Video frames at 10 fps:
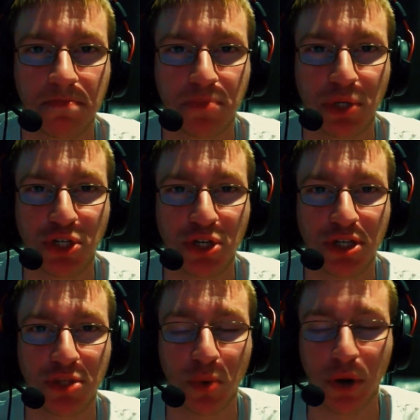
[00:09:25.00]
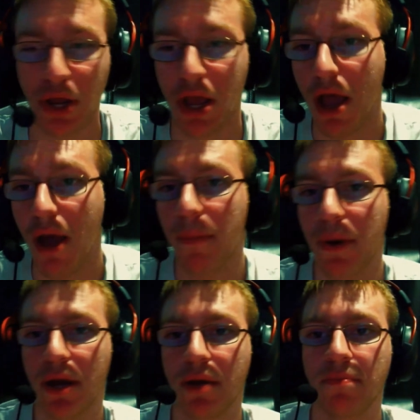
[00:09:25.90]
Pretty sure that's the word.
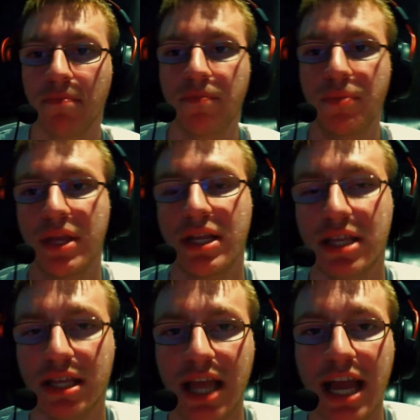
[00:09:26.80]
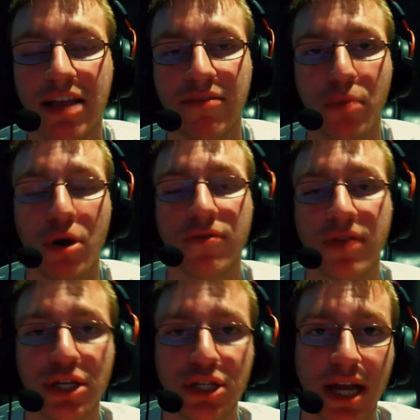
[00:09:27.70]
But um like the lack of
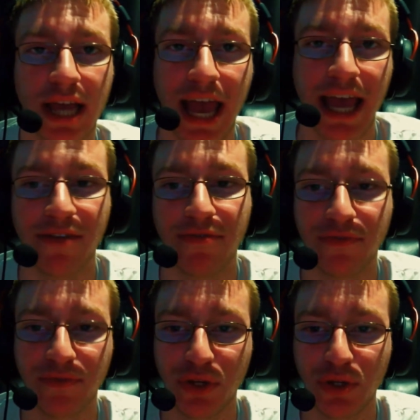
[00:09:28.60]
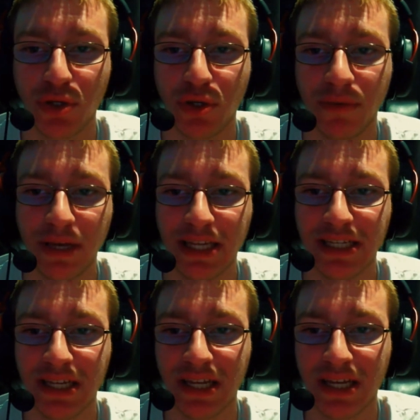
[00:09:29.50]
motivation I have for YouTube
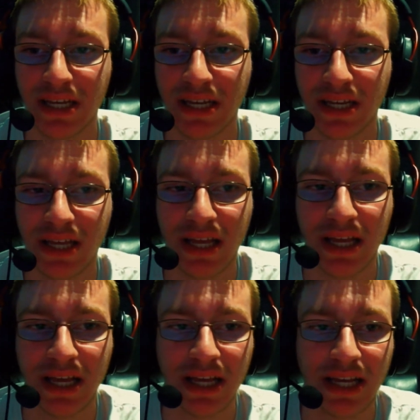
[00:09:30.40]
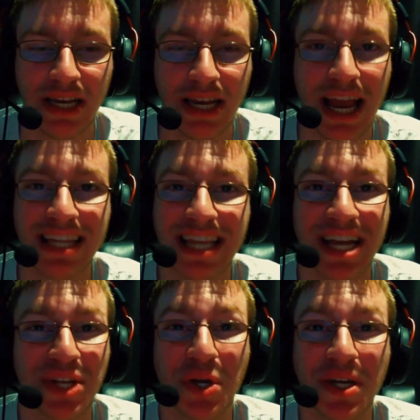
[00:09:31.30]
is not that
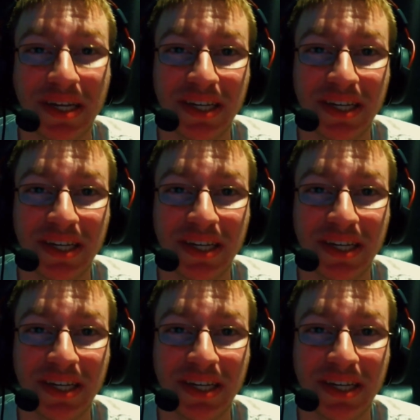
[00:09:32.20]
good.